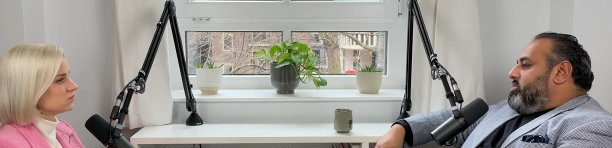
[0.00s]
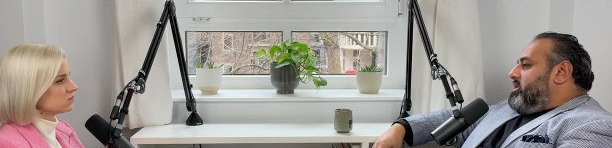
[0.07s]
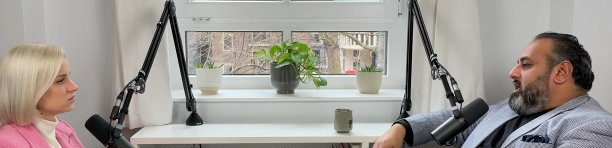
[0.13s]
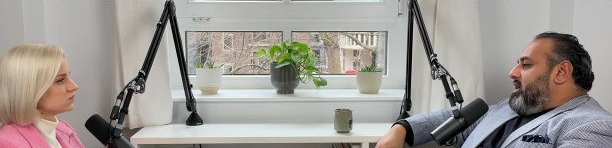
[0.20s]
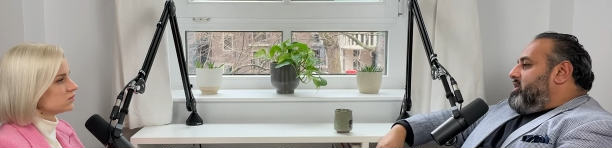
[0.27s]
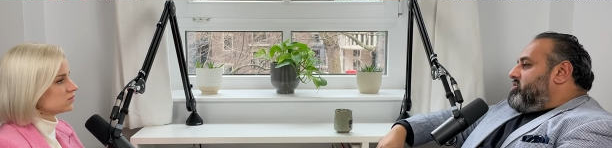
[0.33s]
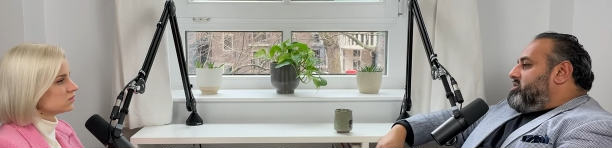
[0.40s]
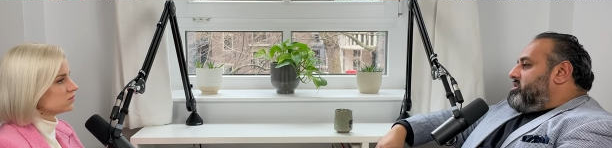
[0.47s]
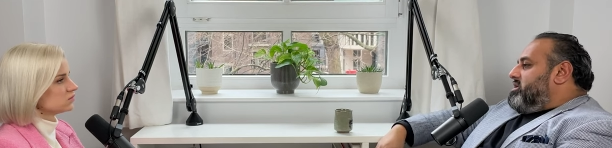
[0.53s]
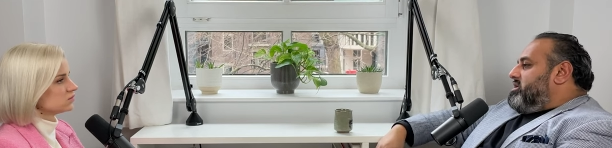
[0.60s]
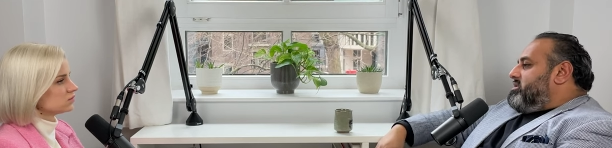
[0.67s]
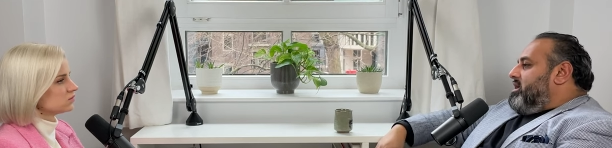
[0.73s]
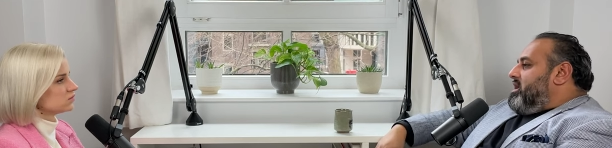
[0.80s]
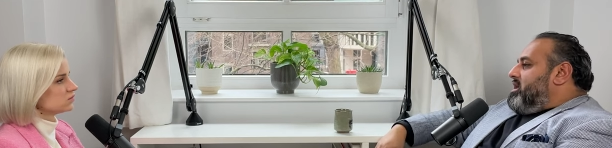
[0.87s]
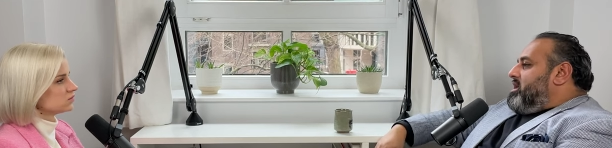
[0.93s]
Speaker 1: with the
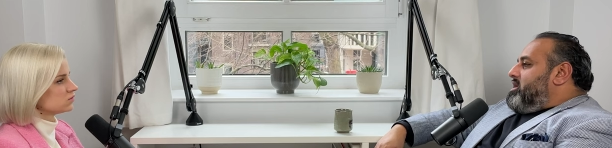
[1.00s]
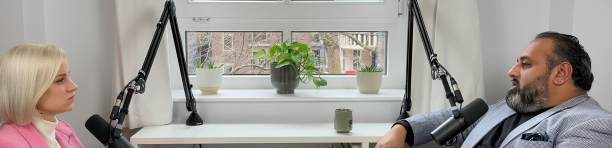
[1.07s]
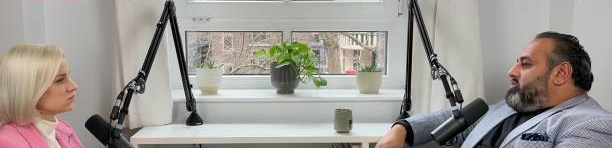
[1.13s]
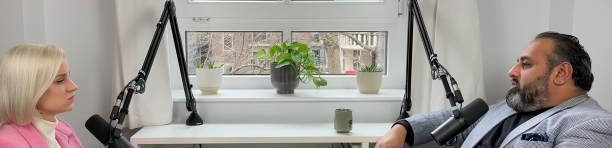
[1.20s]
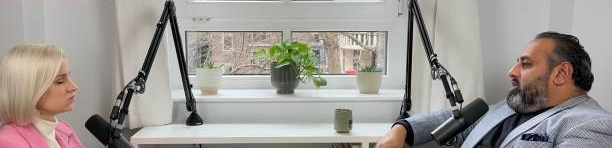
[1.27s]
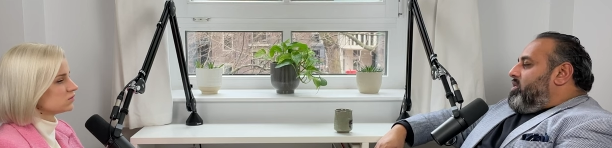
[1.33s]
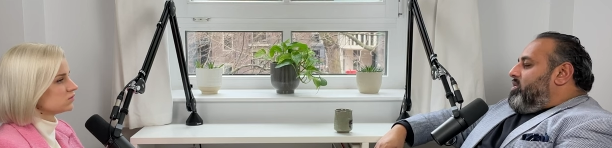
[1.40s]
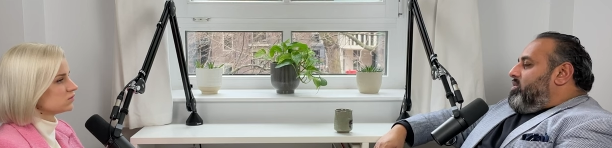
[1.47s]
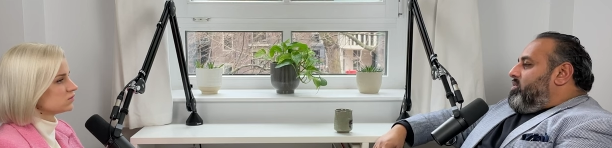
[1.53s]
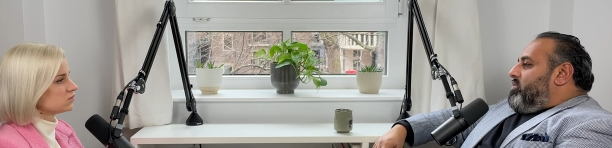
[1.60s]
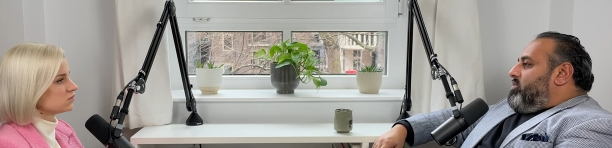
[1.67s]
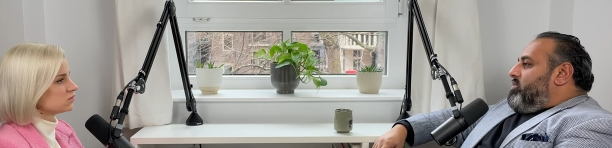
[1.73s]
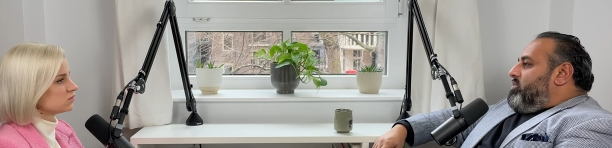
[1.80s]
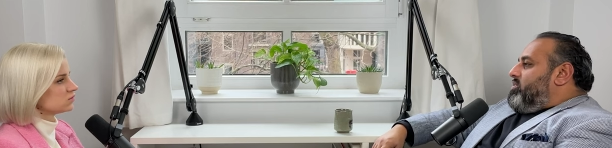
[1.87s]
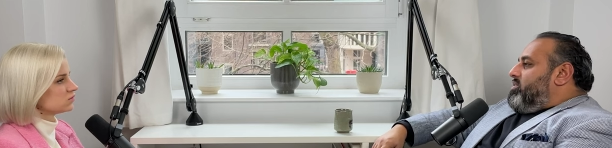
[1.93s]
agencies, so
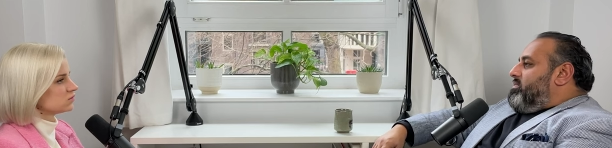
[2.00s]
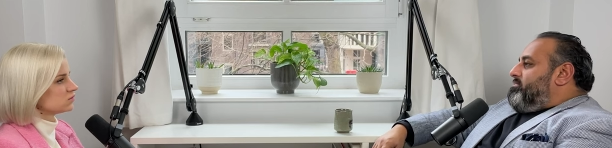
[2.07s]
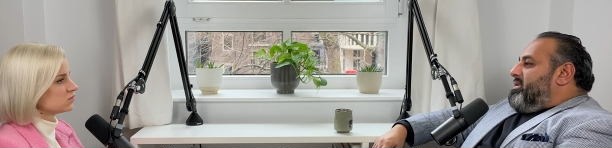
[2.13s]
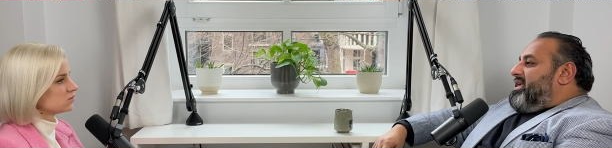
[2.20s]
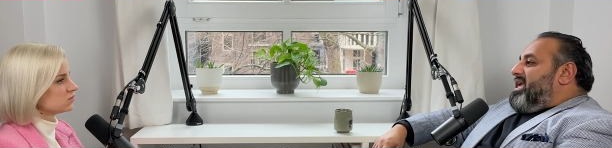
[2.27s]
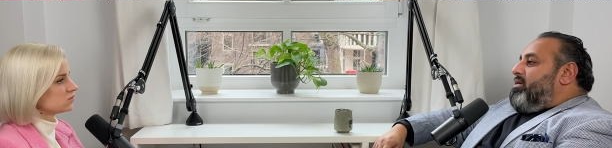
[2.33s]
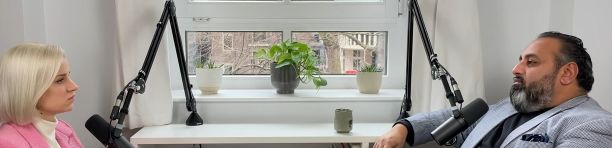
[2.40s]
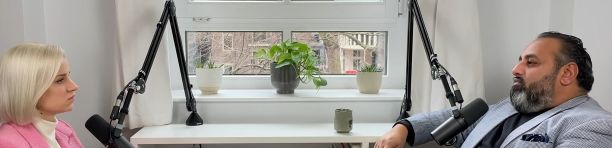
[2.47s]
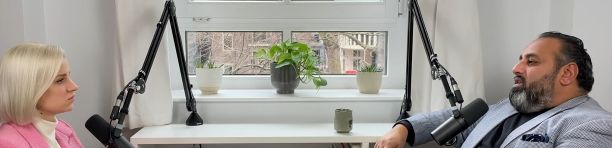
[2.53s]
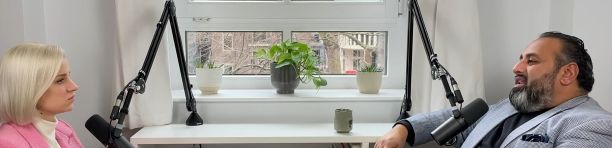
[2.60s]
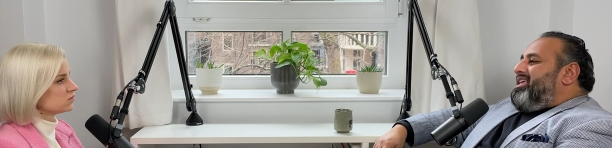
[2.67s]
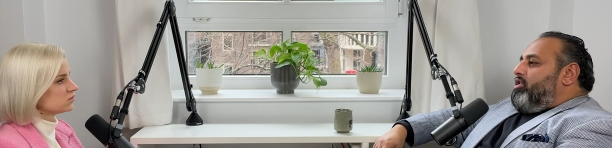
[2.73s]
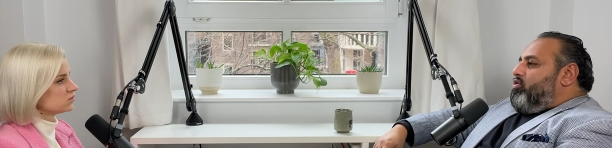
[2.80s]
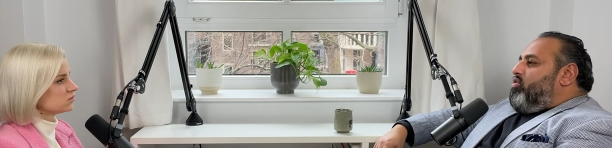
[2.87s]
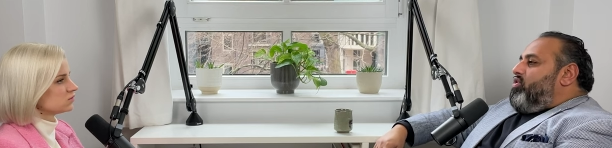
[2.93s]
it became
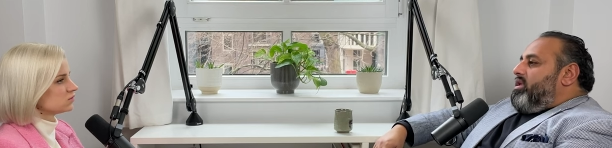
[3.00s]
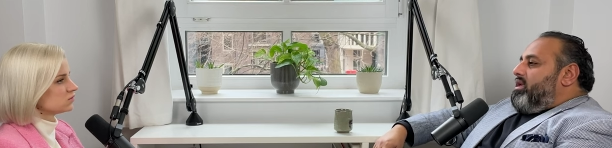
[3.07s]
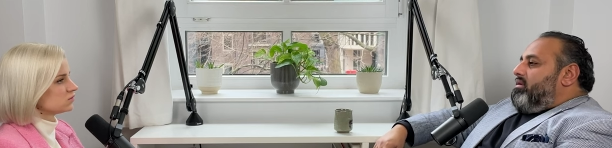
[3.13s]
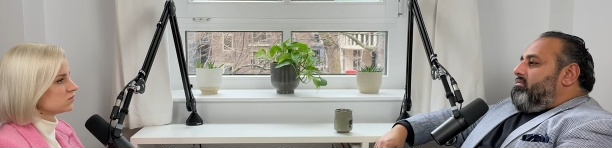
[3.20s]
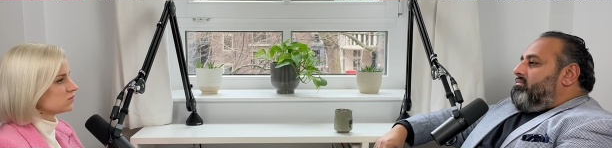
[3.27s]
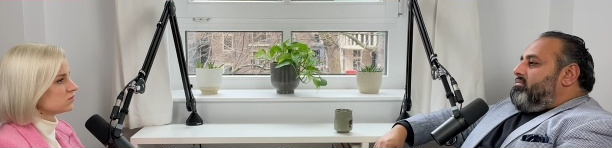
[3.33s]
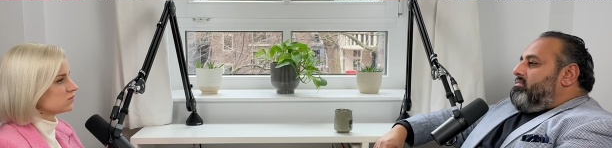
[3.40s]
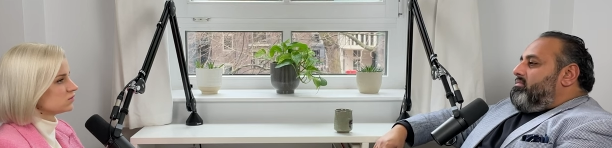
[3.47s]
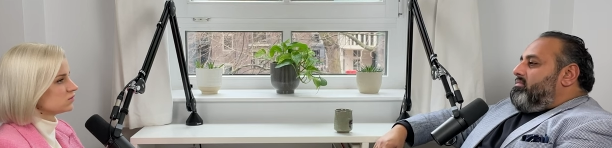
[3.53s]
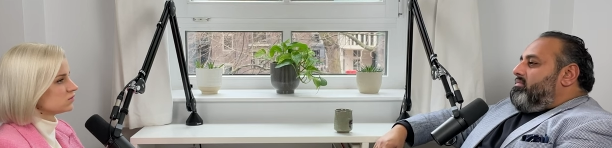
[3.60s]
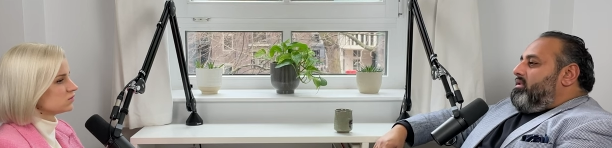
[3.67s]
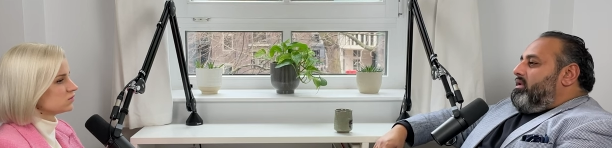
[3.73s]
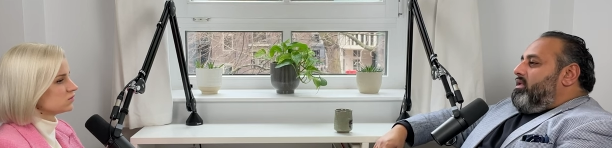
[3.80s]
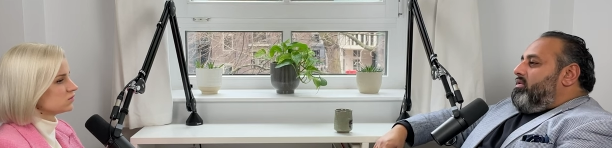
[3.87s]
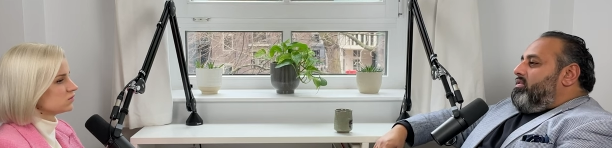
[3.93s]
really annoying.
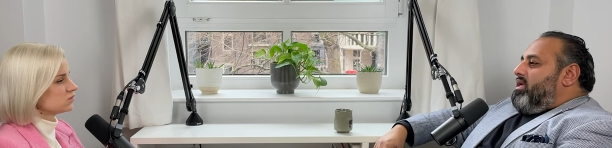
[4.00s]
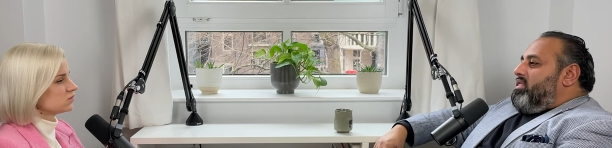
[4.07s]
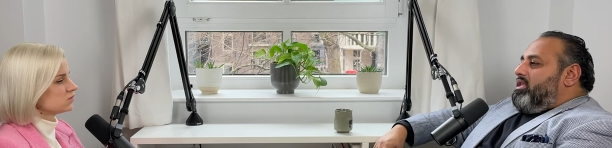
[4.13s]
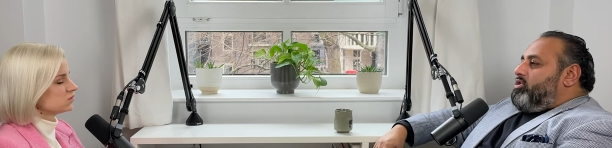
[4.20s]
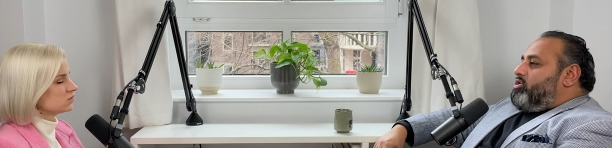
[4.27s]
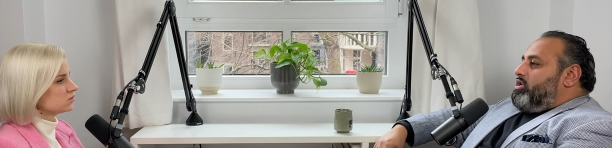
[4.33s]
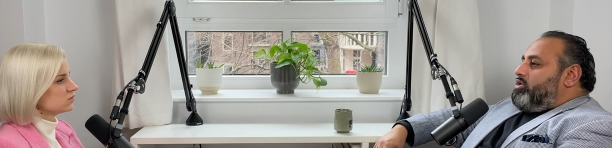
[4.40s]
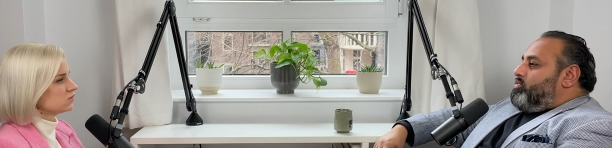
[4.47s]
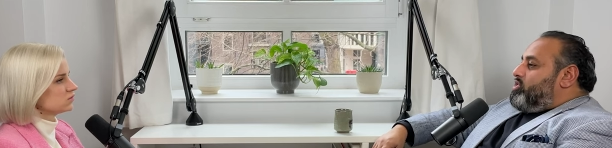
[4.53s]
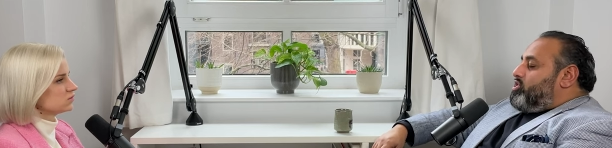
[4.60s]
You know that they just we